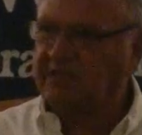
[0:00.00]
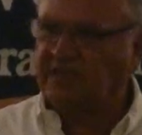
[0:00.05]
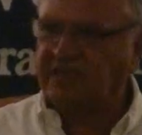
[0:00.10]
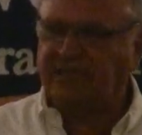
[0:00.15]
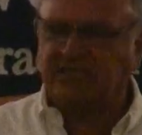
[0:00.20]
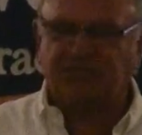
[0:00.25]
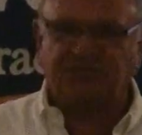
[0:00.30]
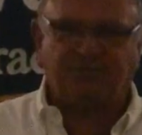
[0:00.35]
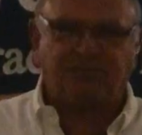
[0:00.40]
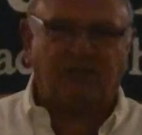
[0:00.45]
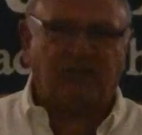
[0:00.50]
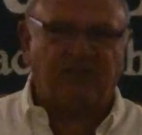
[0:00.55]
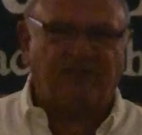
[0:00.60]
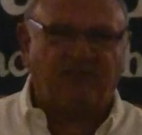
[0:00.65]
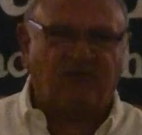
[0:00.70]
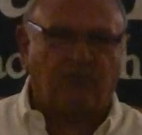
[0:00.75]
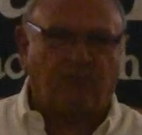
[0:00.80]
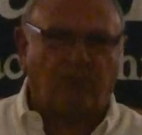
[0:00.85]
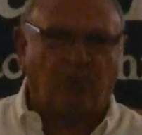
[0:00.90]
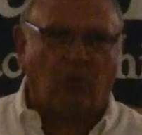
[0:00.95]
Kids play
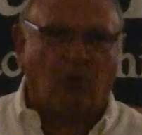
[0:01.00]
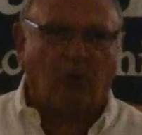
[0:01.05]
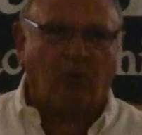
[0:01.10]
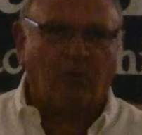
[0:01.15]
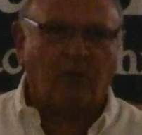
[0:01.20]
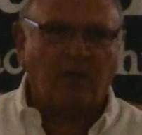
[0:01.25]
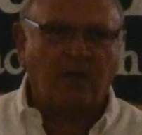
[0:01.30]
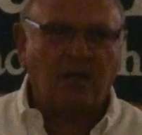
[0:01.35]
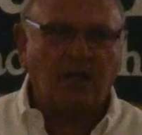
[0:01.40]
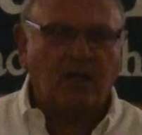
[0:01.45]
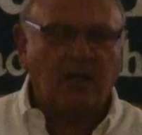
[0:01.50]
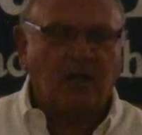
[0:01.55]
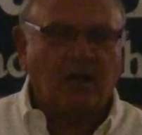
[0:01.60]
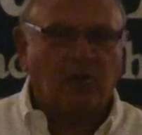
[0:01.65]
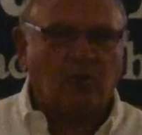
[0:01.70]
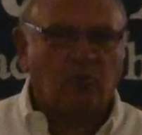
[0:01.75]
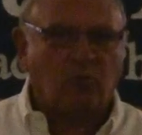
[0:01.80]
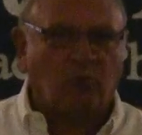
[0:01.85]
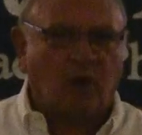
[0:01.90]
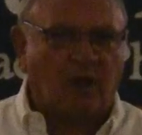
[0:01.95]
football,
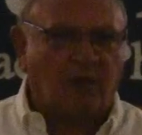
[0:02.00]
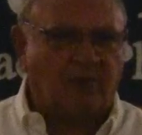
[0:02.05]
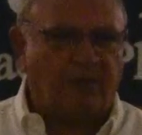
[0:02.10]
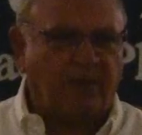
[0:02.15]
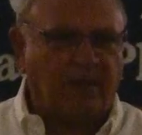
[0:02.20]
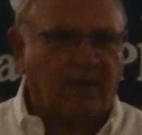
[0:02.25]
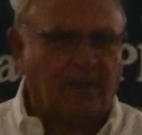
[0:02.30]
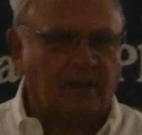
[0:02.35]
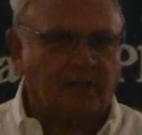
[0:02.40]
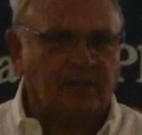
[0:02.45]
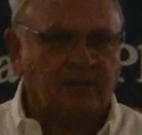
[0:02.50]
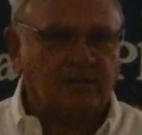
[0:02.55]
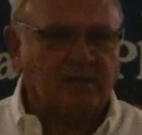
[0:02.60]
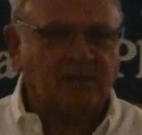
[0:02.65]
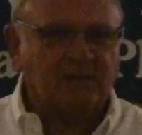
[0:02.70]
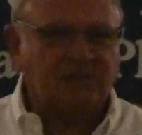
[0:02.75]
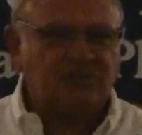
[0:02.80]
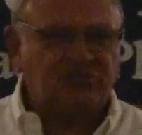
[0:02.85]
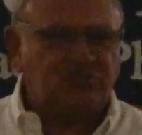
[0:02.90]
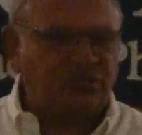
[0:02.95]
rugby,
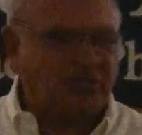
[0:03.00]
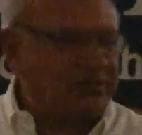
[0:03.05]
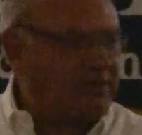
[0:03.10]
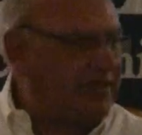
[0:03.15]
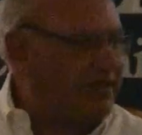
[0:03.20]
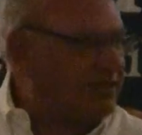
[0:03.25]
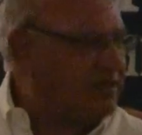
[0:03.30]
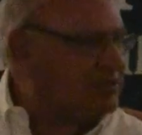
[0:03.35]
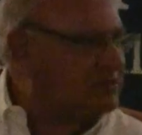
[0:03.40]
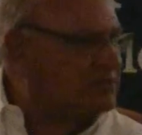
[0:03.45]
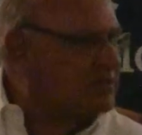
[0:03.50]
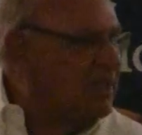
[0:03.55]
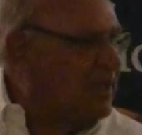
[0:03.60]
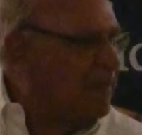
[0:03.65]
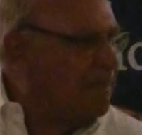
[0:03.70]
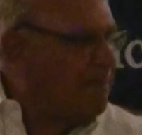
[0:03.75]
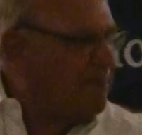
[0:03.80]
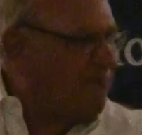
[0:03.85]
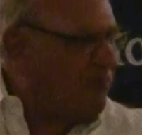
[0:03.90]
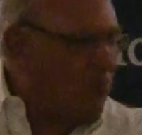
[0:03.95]
cheerleaders,
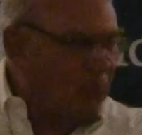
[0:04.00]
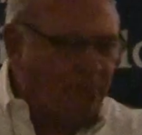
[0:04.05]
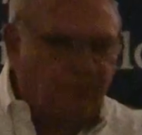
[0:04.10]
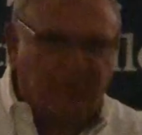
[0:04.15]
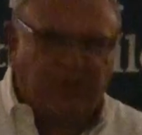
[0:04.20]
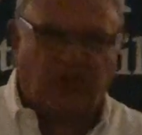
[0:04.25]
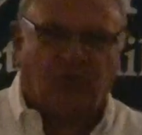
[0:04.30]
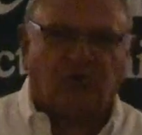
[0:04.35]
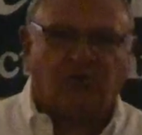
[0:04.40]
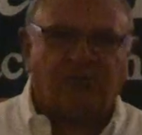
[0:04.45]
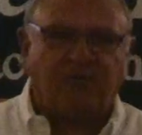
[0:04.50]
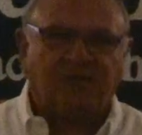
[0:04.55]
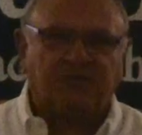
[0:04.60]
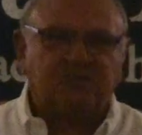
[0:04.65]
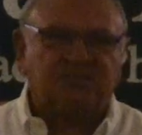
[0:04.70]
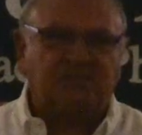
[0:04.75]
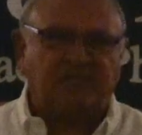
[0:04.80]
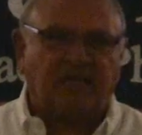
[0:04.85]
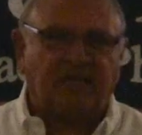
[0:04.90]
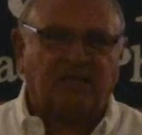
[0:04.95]
form
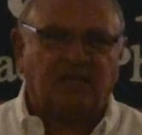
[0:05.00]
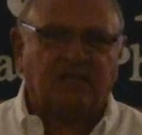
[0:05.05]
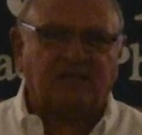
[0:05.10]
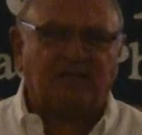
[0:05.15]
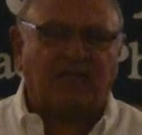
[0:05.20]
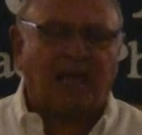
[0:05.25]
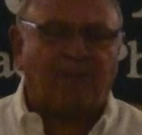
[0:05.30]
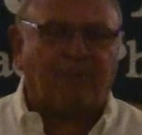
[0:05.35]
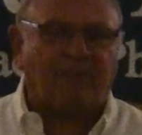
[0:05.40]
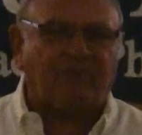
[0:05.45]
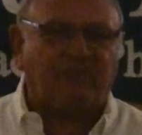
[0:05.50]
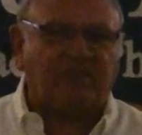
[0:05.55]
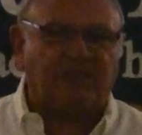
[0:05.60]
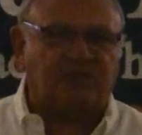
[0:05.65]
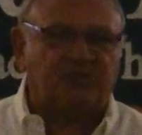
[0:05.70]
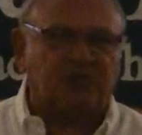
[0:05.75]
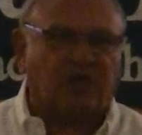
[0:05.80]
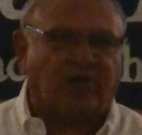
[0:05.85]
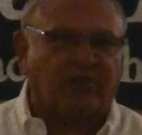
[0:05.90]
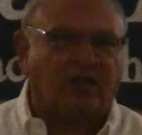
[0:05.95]
pyramids, stand on top of
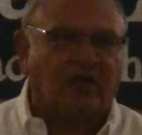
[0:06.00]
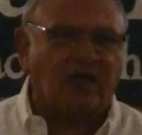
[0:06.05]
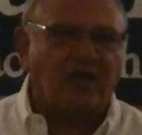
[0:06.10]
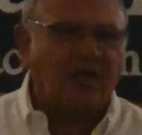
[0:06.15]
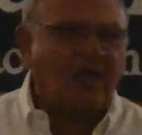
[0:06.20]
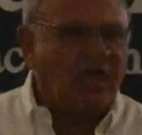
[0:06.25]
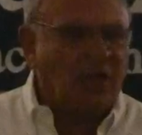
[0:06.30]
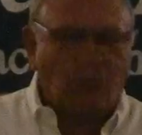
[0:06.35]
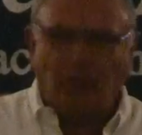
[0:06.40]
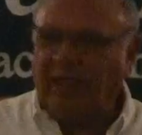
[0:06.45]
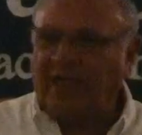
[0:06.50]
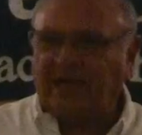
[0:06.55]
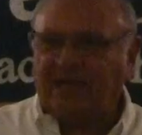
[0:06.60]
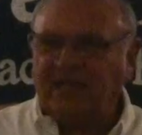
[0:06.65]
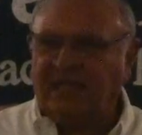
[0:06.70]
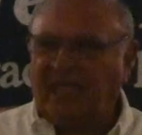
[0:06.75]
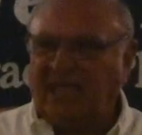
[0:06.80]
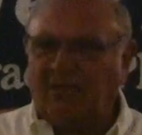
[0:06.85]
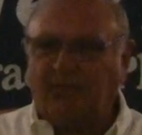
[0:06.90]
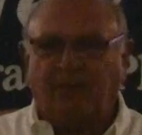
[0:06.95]
each other. We had
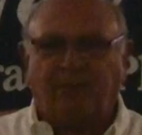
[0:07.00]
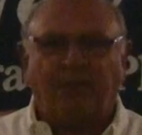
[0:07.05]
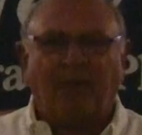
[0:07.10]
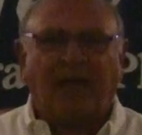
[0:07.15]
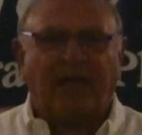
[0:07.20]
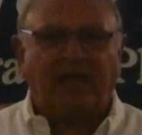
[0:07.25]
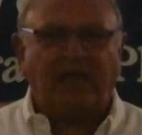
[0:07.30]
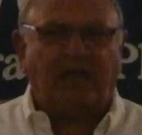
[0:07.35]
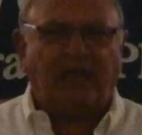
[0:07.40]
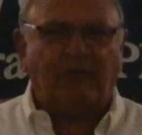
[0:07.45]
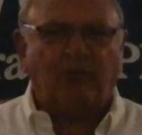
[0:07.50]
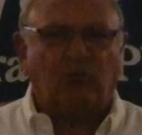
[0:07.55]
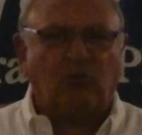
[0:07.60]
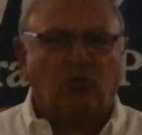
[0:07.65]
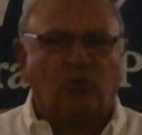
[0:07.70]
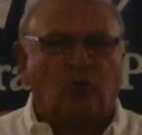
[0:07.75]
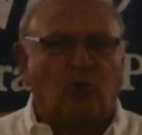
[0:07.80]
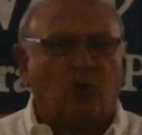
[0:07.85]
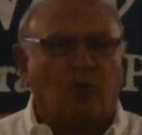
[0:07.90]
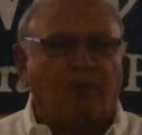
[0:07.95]
a game in my
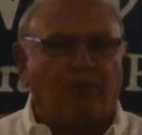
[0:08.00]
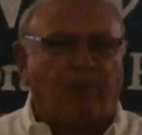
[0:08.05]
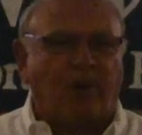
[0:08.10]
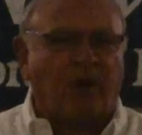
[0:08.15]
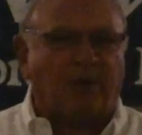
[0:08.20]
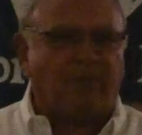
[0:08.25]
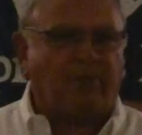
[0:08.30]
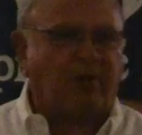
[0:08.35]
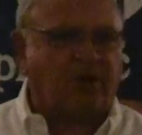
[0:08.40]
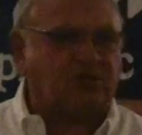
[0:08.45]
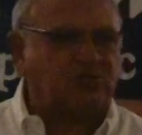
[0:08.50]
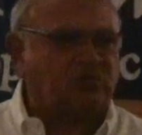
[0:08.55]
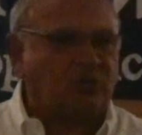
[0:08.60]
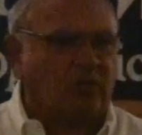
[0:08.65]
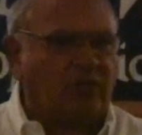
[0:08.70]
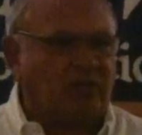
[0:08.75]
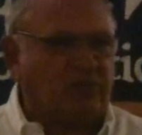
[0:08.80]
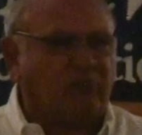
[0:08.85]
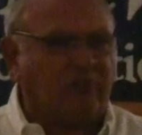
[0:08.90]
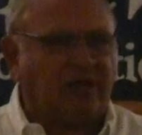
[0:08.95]
neighborhood called Buck Buck,
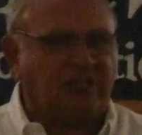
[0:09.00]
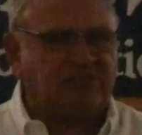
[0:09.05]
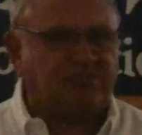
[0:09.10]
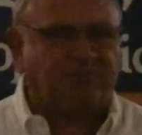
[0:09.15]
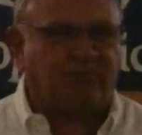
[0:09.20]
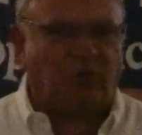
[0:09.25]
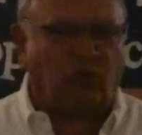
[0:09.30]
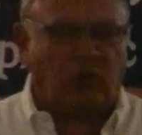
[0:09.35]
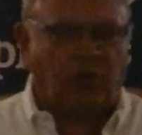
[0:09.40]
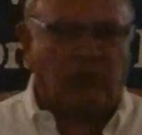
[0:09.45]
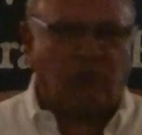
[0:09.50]
Charlie Rides a Pony.